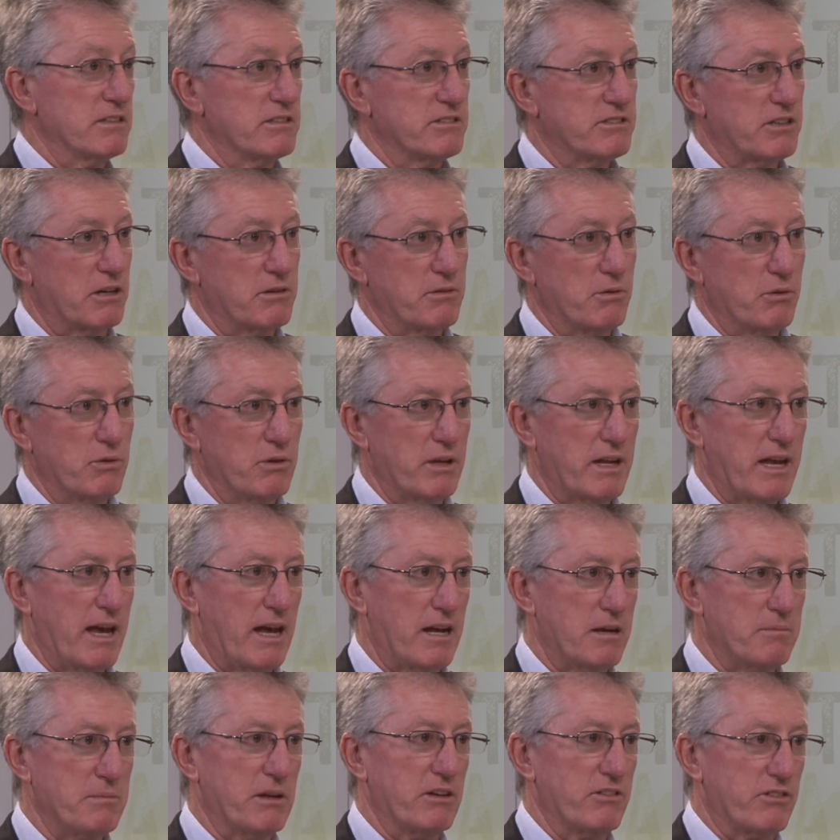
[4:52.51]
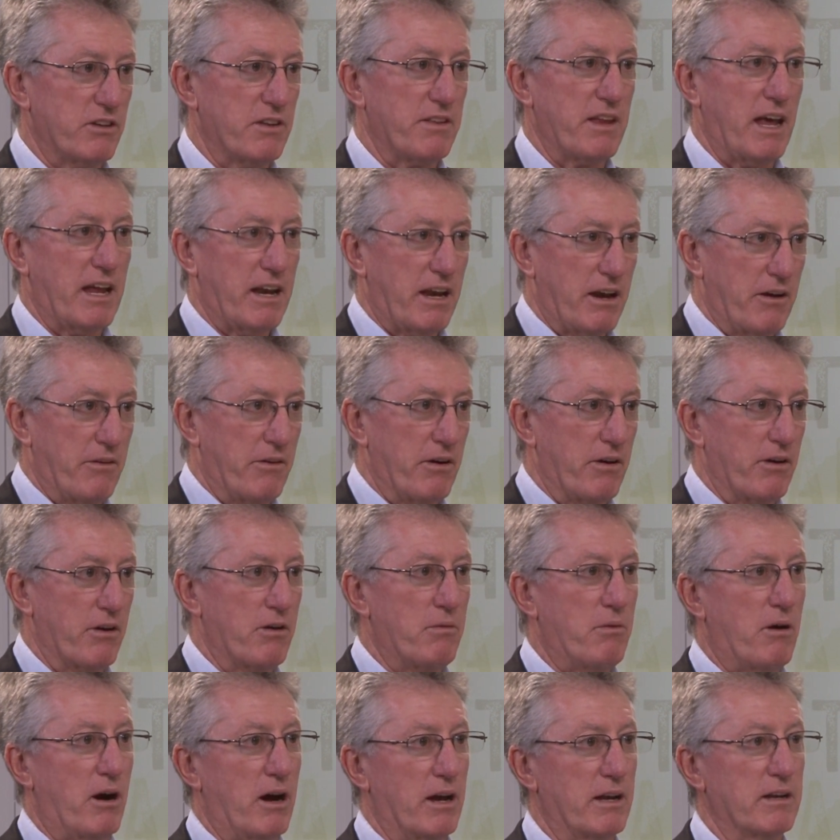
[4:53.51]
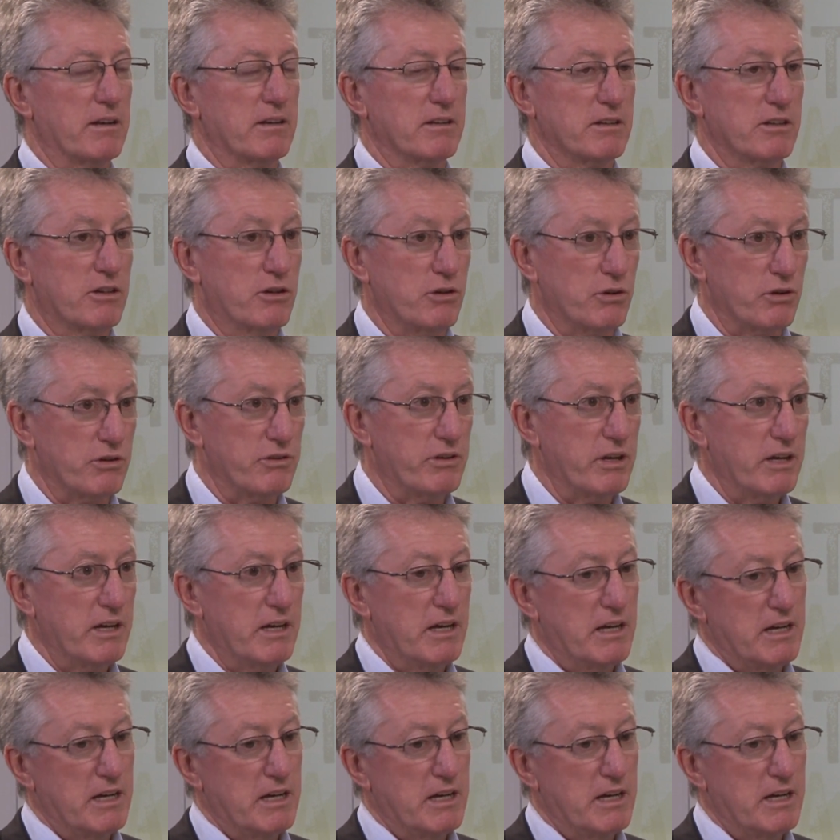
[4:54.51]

so all the elements in that area are quite good.